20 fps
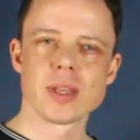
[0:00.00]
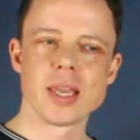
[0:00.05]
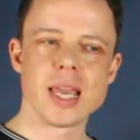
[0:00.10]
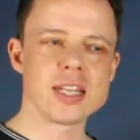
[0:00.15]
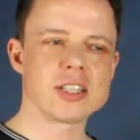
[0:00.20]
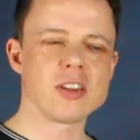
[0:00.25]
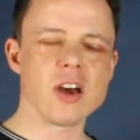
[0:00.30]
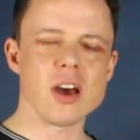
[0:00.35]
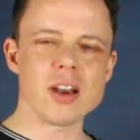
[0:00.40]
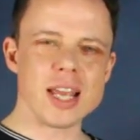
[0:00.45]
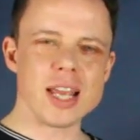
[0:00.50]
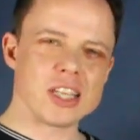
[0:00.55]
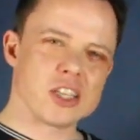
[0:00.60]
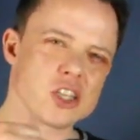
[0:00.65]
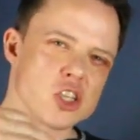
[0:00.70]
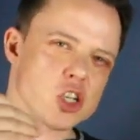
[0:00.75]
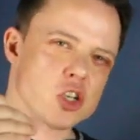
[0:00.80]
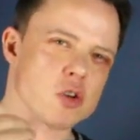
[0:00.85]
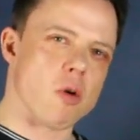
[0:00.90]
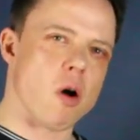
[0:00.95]
it's not as
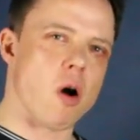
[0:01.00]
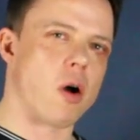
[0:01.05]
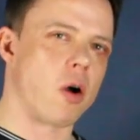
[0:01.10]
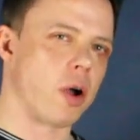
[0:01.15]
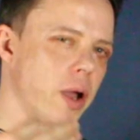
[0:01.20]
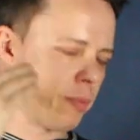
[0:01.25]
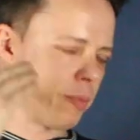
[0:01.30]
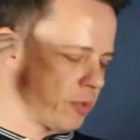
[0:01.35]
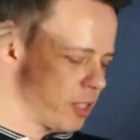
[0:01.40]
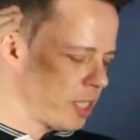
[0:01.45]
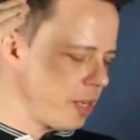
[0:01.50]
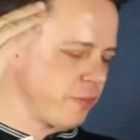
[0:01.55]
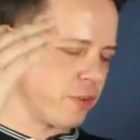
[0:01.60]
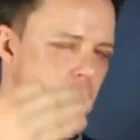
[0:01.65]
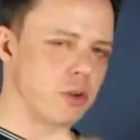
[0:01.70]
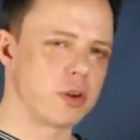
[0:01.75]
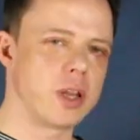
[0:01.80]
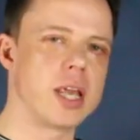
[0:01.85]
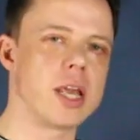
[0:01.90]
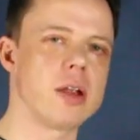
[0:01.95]
strong. And see if you
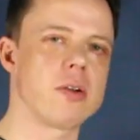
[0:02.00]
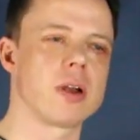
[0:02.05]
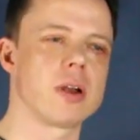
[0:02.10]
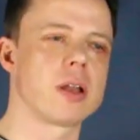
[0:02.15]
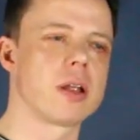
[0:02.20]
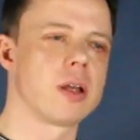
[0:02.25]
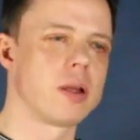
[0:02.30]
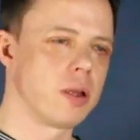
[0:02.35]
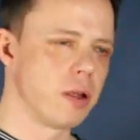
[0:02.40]
can hear it.